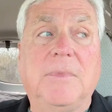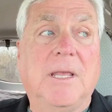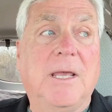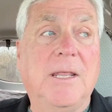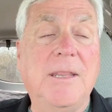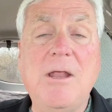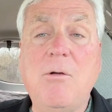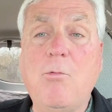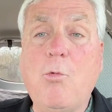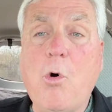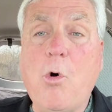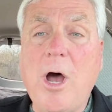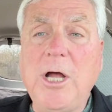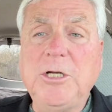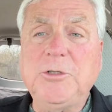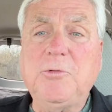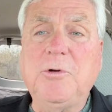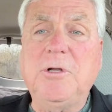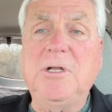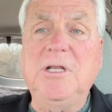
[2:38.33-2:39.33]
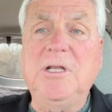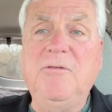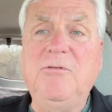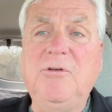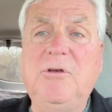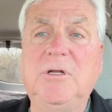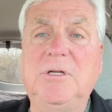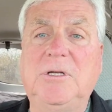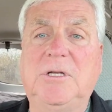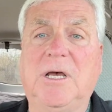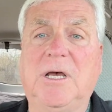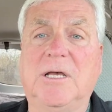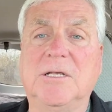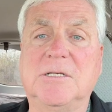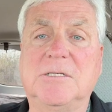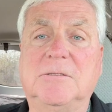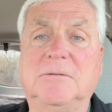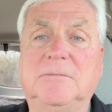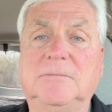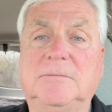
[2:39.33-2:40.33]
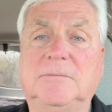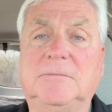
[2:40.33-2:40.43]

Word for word: And then watch what LiveGood does.